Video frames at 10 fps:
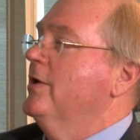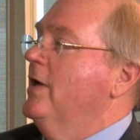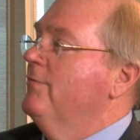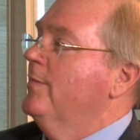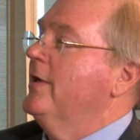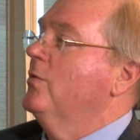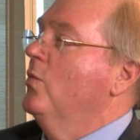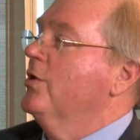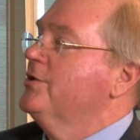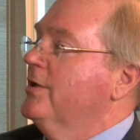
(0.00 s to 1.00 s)
and everybody
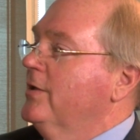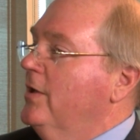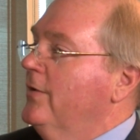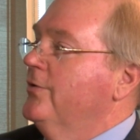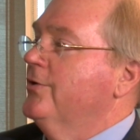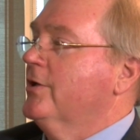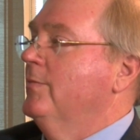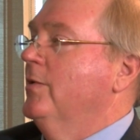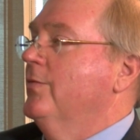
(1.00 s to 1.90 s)
works together to come